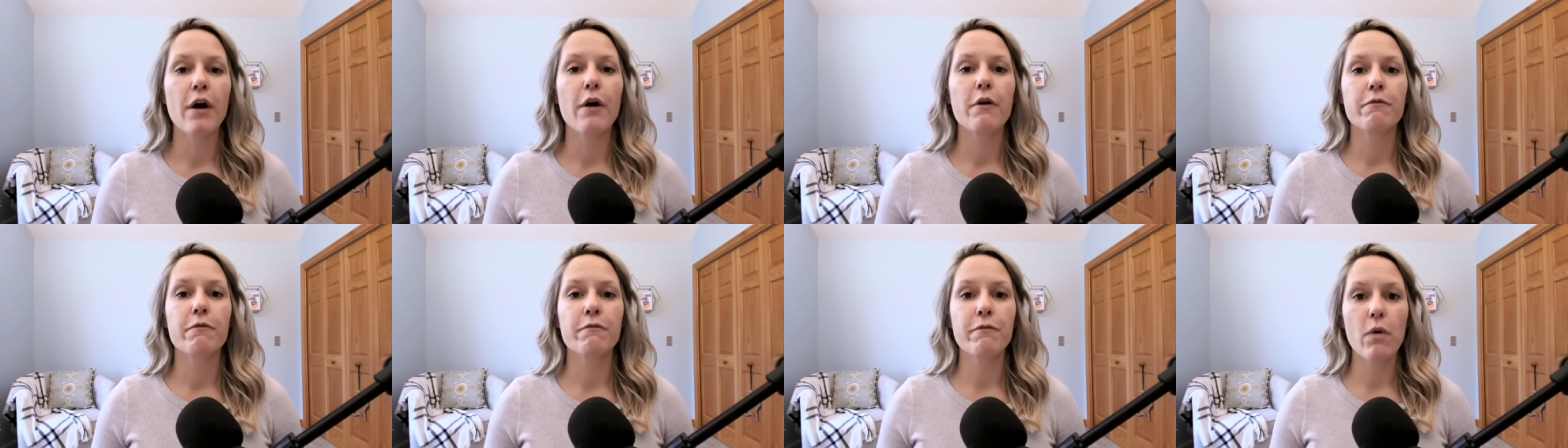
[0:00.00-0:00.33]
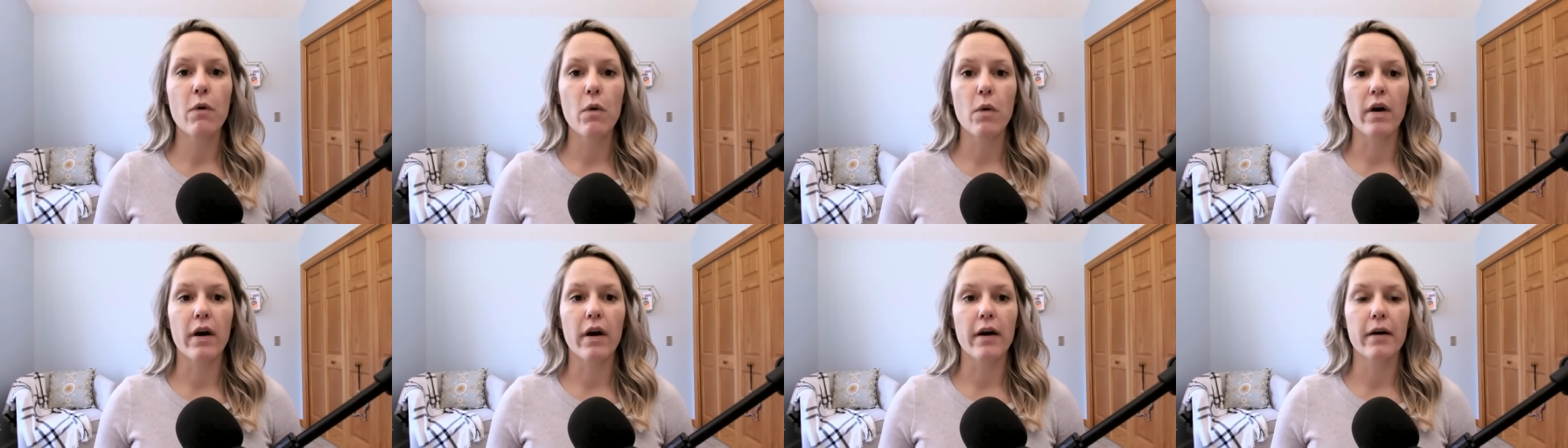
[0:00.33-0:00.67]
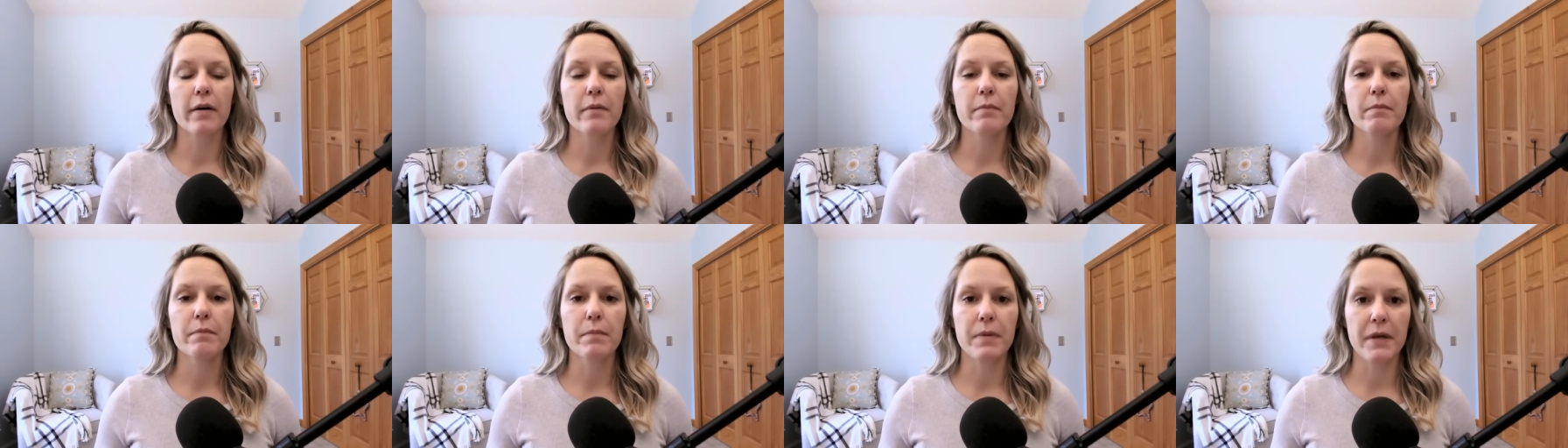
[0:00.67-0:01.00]

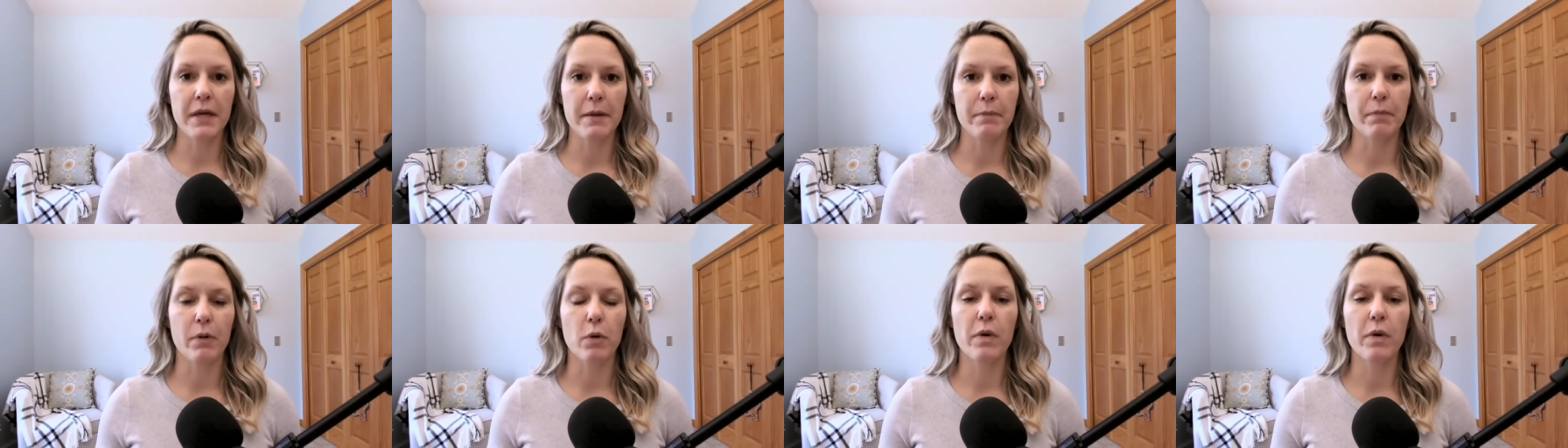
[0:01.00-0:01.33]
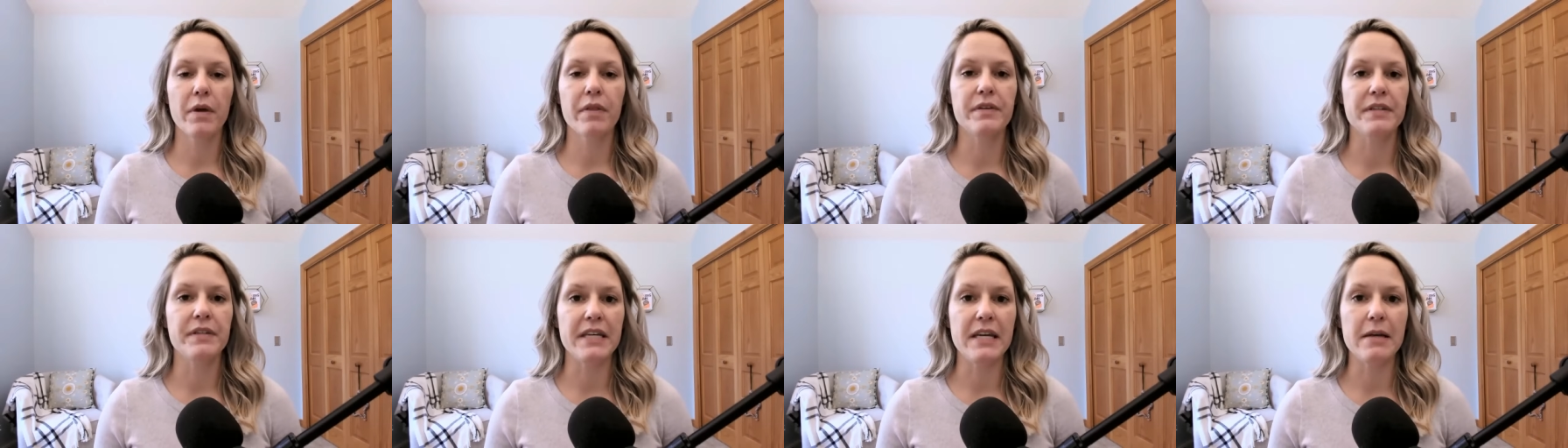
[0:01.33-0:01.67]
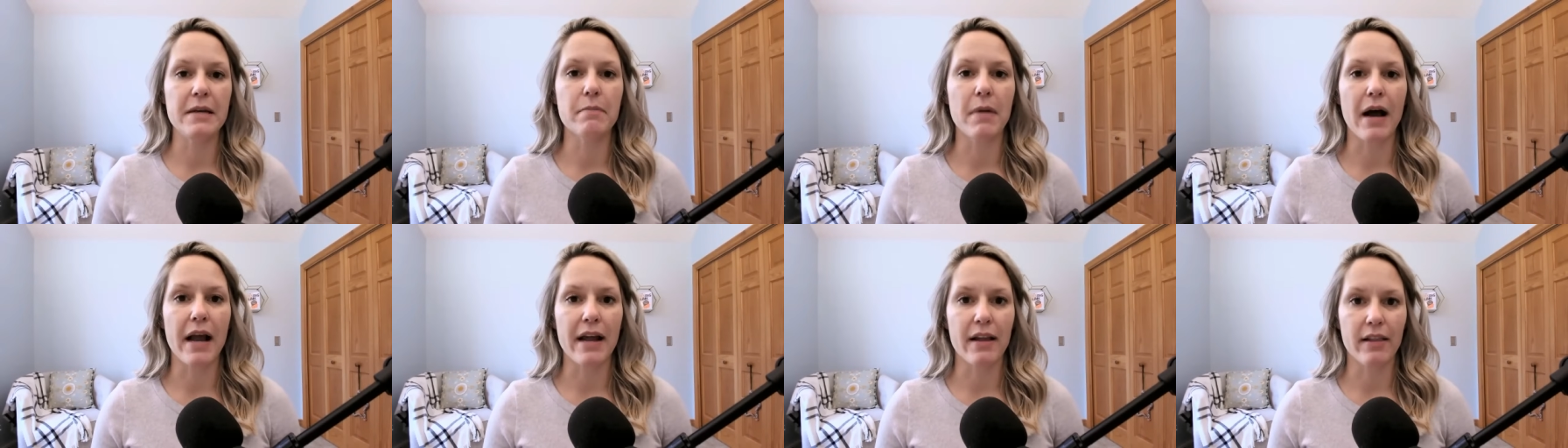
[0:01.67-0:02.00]
for people with
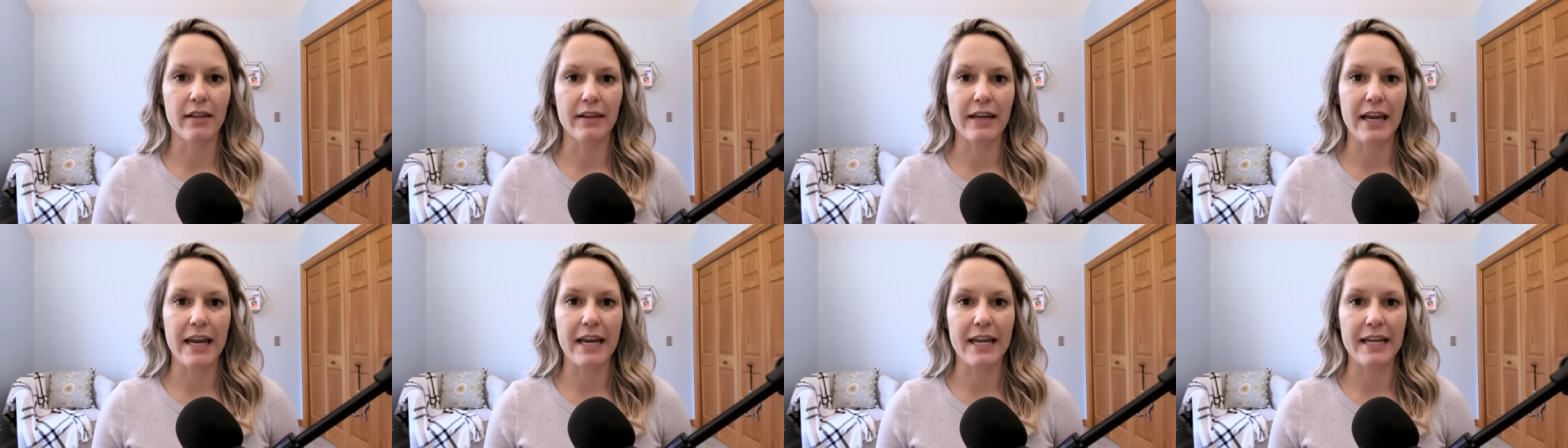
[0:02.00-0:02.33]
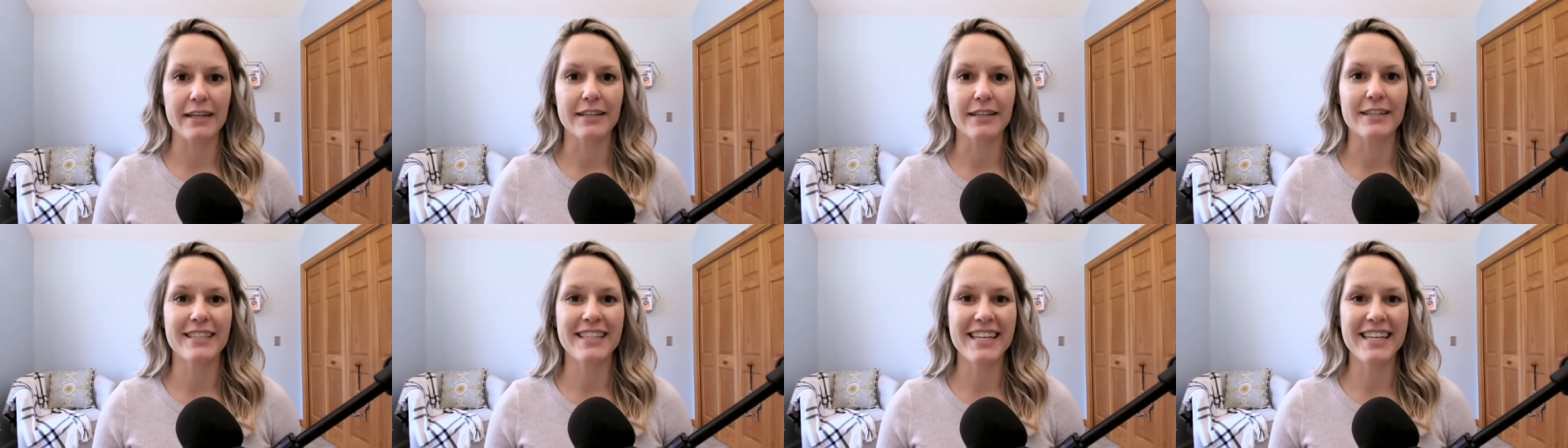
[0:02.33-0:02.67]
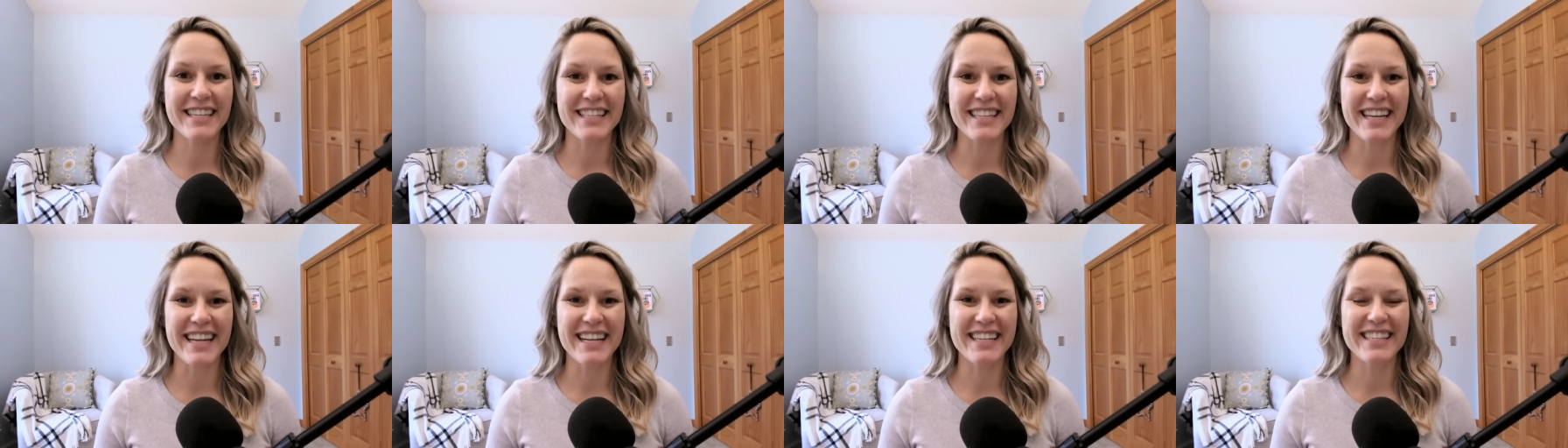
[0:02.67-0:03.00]
demyelinating
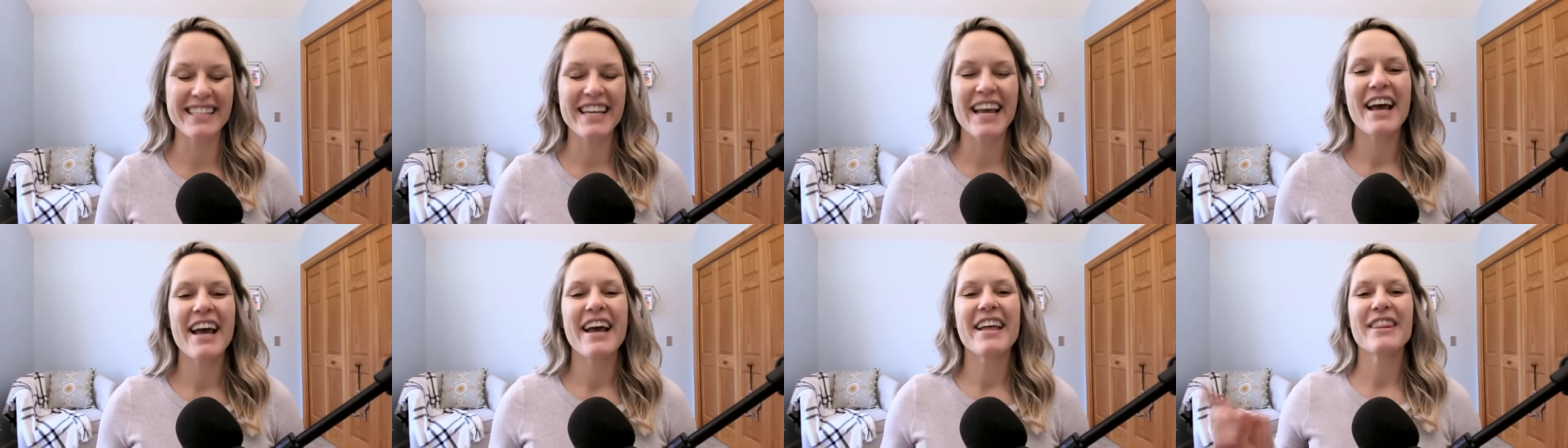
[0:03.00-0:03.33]
diseases.